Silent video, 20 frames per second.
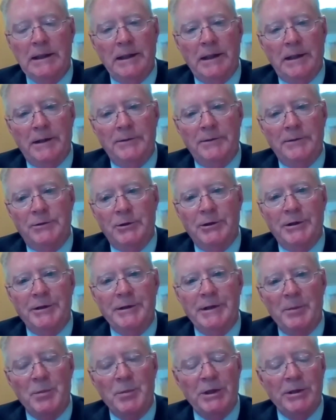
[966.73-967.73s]
And during
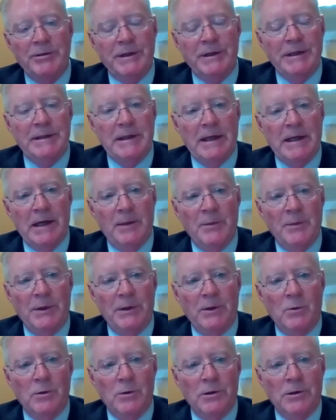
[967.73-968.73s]
that period of time,
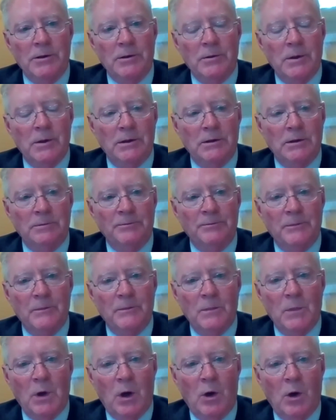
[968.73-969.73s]
there were
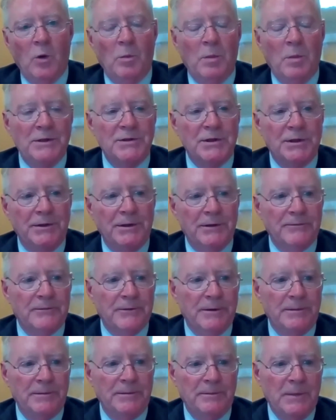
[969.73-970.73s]
a whole bunch of
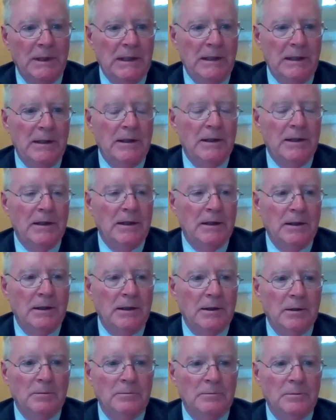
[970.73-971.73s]
different
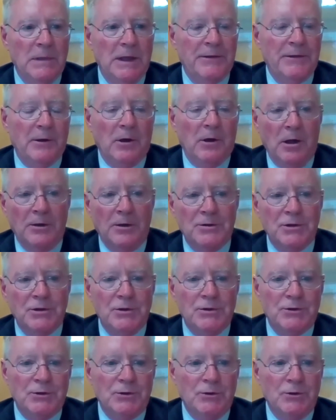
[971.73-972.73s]

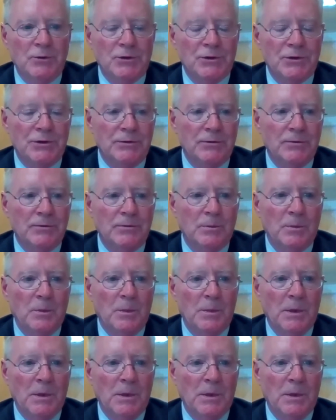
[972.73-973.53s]
methodologies used to